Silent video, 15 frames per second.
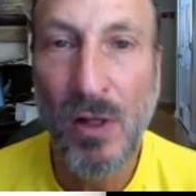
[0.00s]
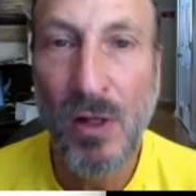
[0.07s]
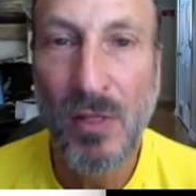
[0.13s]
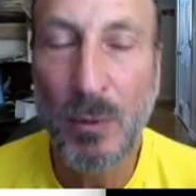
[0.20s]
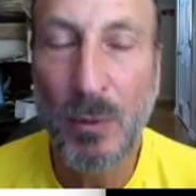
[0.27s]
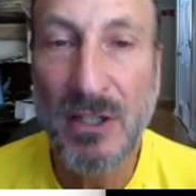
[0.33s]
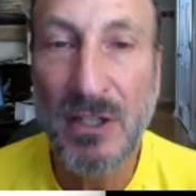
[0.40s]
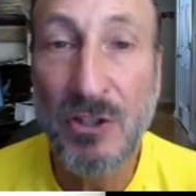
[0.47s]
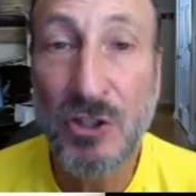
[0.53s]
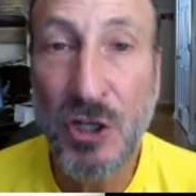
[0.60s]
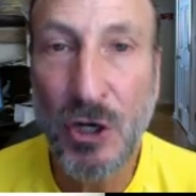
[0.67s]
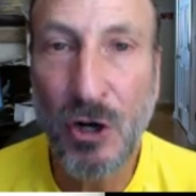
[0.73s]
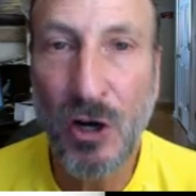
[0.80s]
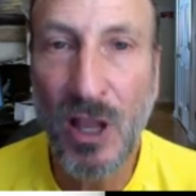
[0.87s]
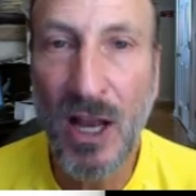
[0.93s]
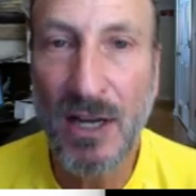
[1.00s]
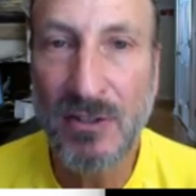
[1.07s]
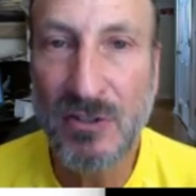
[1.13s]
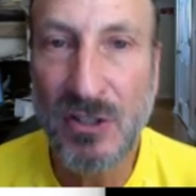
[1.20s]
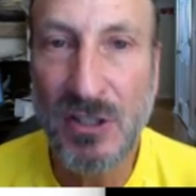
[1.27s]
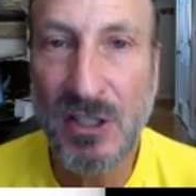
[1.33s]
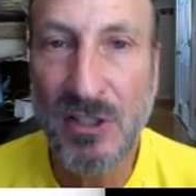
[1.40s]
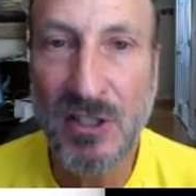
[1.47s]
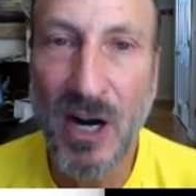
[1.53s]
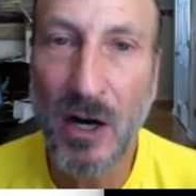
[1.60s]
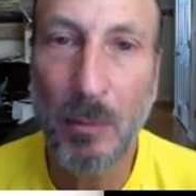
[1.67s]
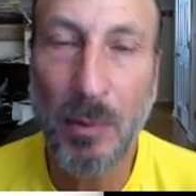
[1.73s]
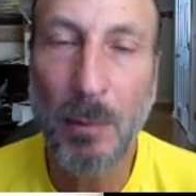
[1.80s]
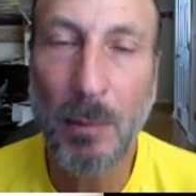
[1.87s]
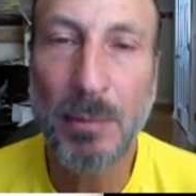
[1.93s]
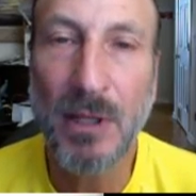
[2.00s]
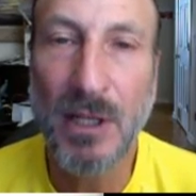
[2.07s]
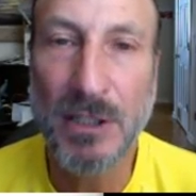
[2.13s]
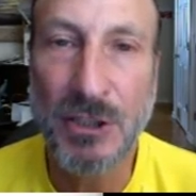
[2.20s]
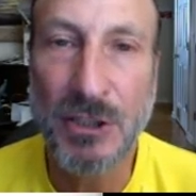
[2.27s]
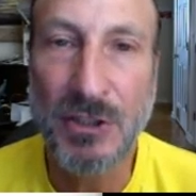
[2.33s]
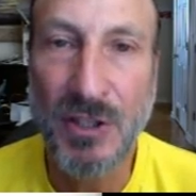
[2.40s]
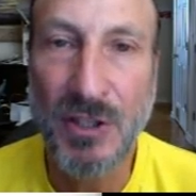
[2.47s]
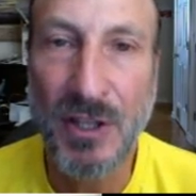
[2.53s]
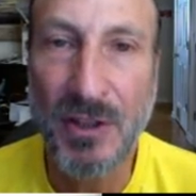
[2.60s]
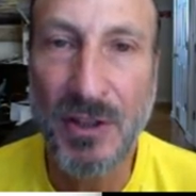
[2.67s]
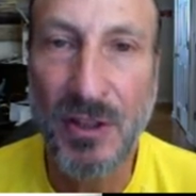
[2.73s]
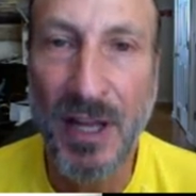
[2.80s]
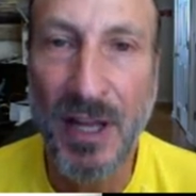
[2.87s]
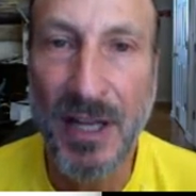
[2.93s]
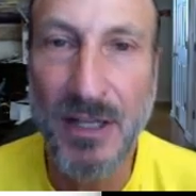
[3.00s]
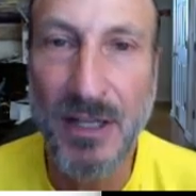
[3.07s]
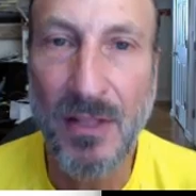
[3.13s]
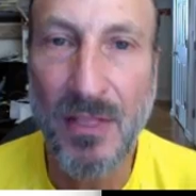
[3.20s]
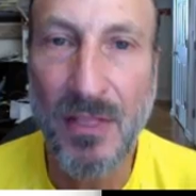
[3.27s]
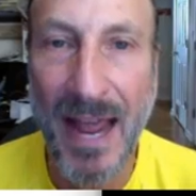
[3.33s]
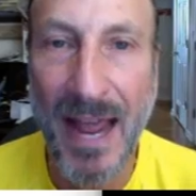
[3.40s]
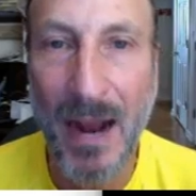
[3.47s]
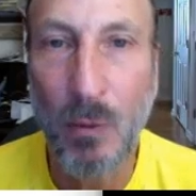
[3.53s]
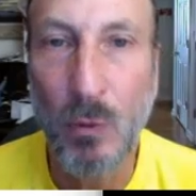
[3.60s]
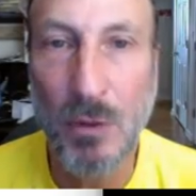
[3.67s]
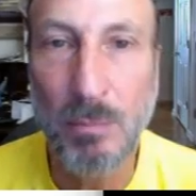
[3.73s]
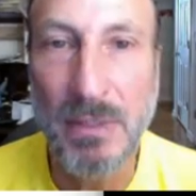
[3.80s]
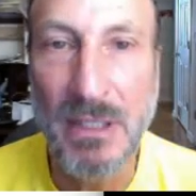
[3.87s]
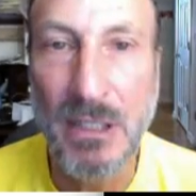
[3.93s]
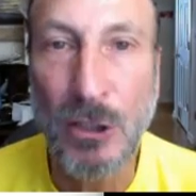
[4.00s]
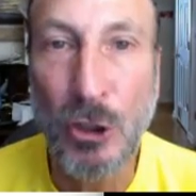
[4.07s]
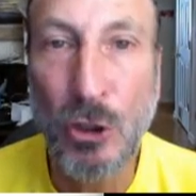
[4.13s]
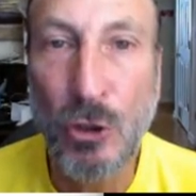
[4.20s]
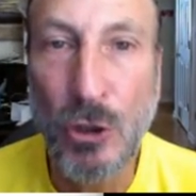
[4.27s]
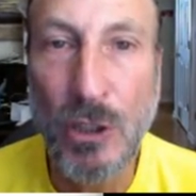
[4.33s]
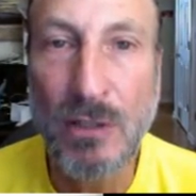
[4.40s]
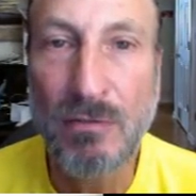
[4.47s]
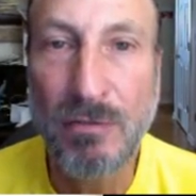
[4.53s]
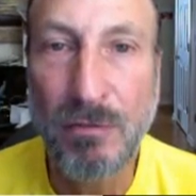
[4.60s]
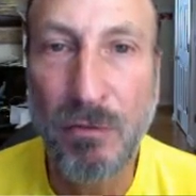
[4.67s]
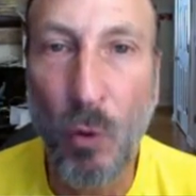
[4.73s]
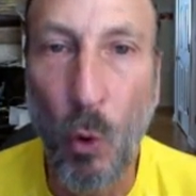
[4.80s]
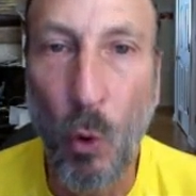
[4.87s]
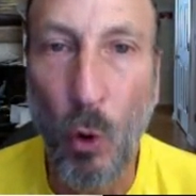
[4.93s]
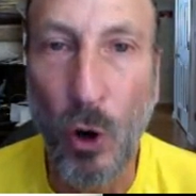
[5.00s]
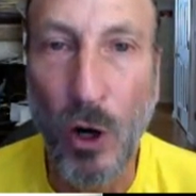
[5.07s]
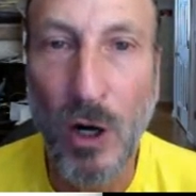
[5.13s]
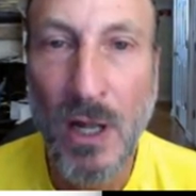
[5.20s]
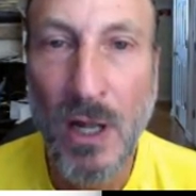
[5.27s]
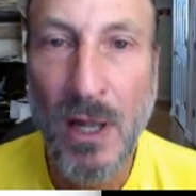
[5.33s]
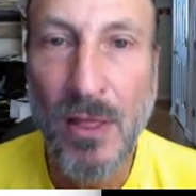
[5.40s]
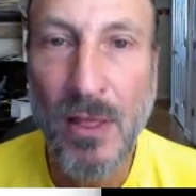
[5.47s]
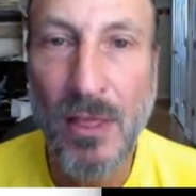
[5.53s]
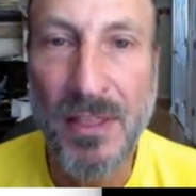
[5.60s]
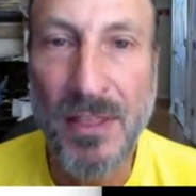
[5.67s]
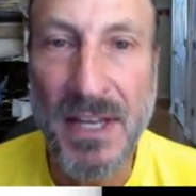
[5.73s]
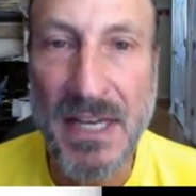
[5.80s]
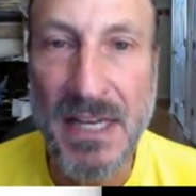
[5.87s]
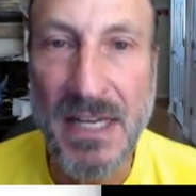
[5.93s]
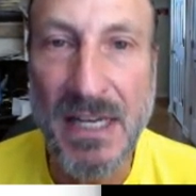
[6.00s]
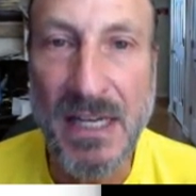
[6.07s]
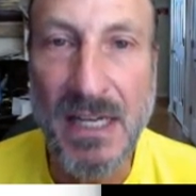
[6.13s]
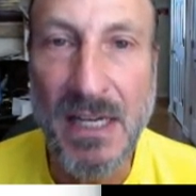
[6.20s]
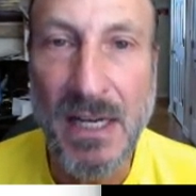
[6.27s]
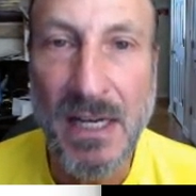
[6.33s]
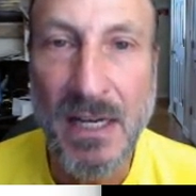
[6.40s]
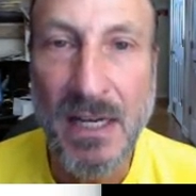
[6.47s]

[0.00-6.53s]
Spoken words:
that we can generalize to the entire population, that would be good for the